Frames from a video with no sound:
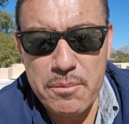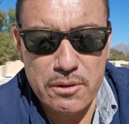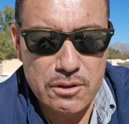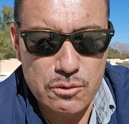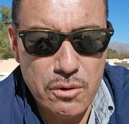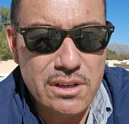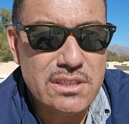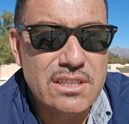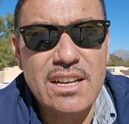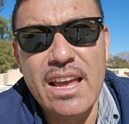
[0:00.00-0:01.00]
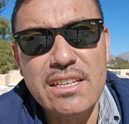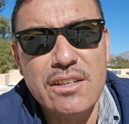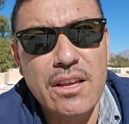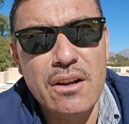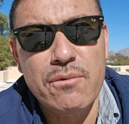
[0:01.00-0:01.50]
about this watch is it has a
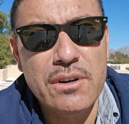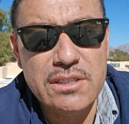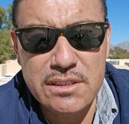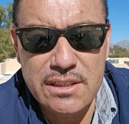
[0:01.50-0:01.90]
lot of functions